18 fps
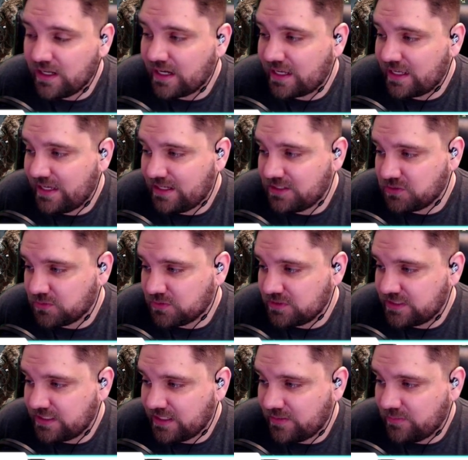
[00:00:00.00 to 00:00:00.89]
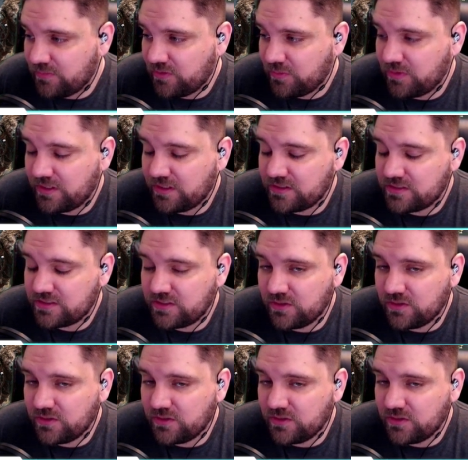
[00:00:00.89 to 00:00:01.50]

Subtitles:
not casual Diablo players.